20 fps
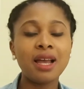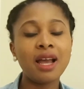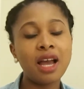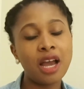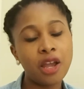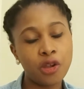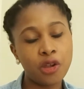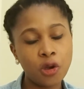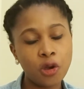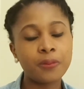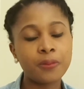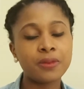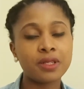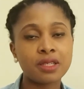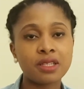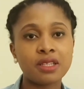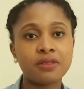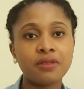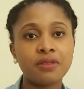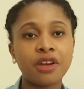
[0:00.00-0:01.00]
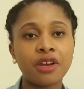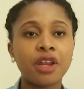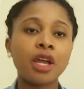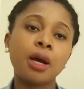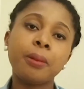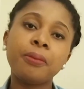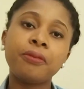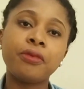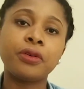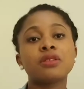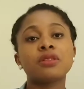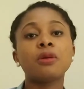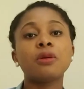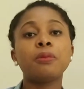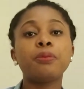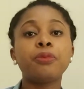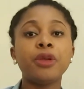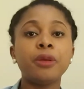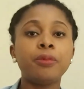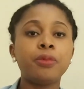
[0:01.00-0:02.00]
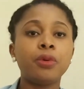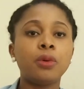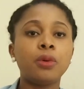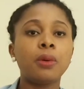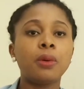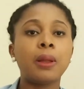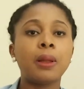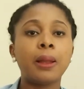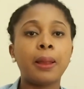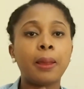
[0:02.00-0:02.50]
I hope this is very helpful. Some people